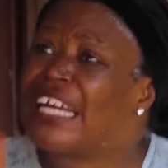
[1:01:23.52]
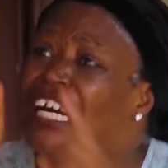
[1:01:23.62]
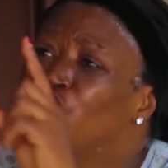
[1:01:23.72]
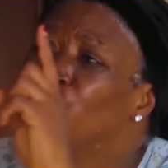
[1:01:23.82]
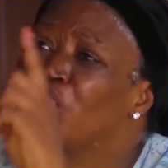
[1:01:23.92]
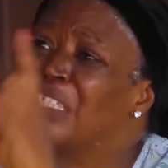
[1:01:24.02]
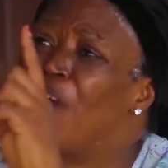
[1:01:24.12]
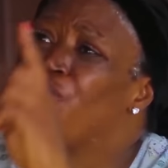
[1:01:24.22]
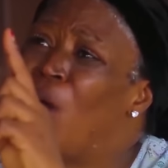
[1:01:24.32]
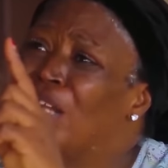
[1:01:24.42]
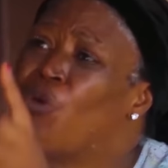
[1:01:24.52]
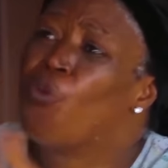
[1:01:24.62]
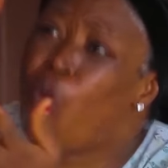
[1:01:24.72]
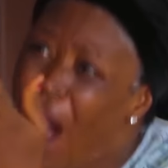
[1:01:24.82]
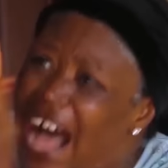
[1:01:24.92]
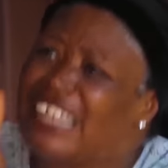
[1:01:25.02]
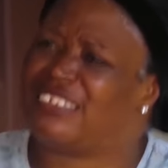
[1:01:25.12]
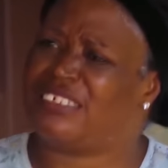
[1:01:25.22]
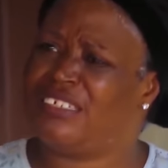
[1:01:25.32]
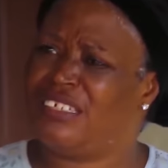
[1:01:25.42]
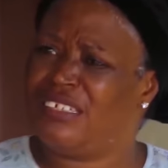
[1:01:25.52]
why can't you just have one? One!